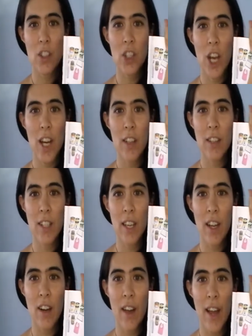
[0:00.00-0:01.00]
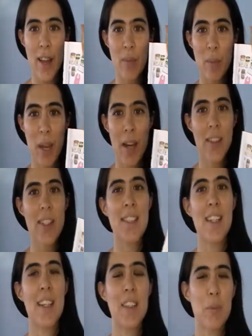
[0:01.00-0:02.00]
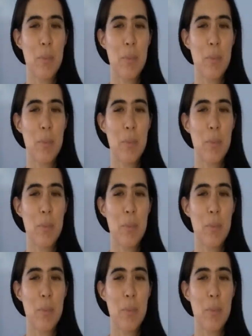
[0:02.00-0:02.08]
Child care and parenting.